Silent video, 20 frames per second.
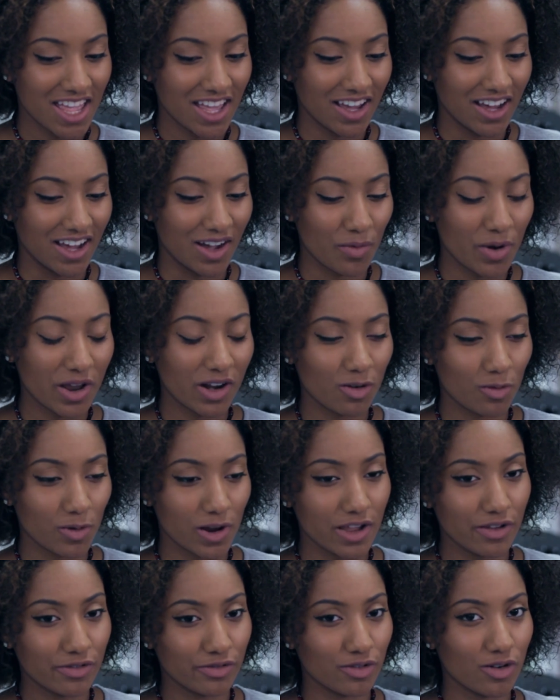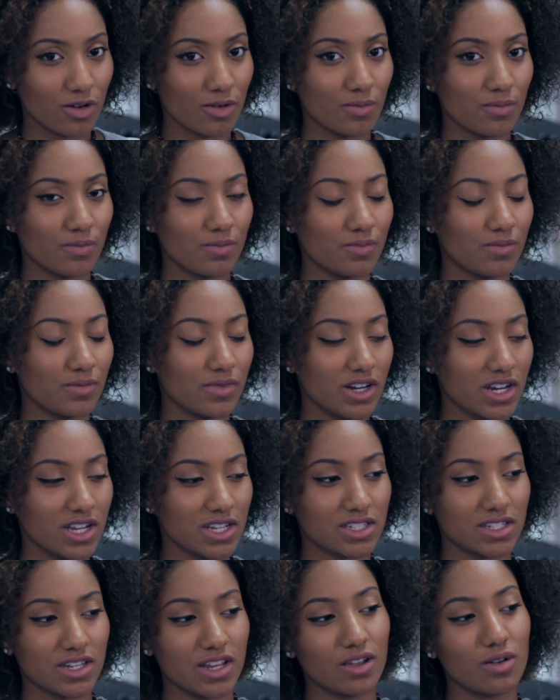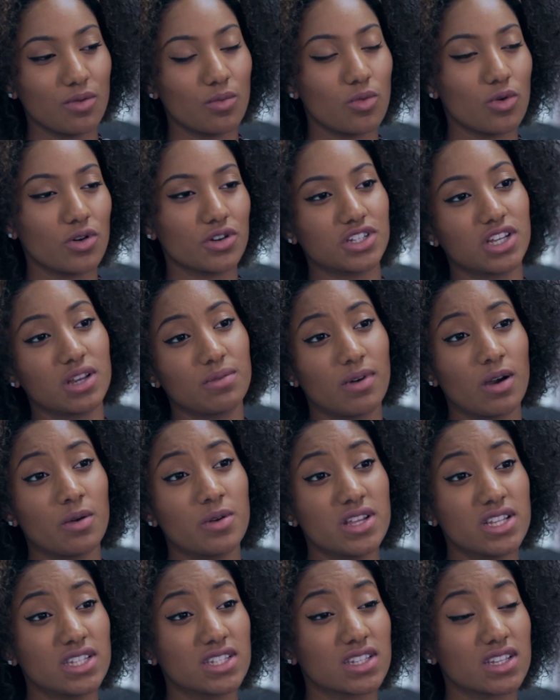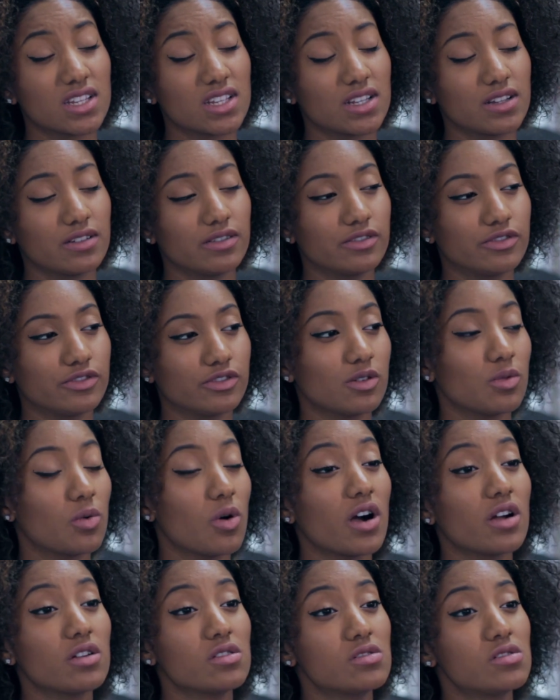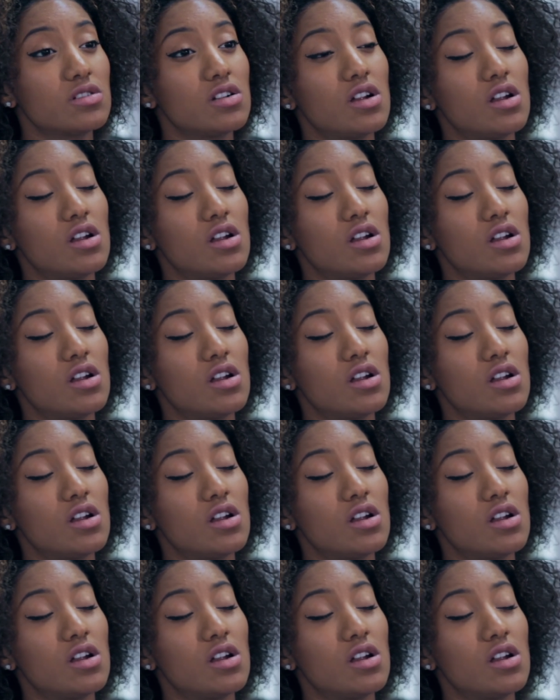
I went away from listening and watching poets for a while